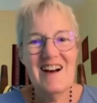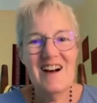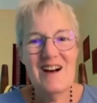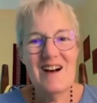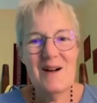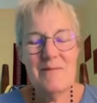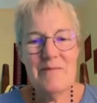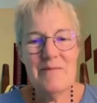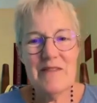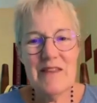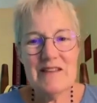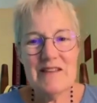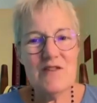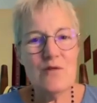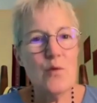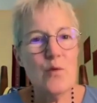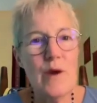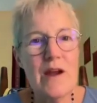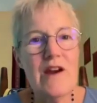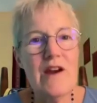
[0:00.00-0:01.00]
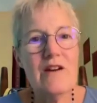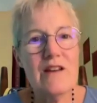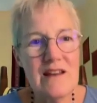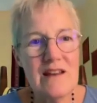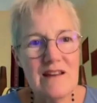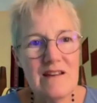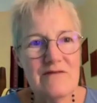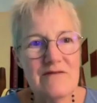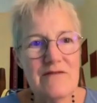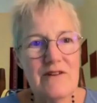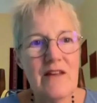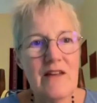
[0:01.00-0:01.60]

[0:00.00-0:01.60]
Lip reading: that's a rare gift.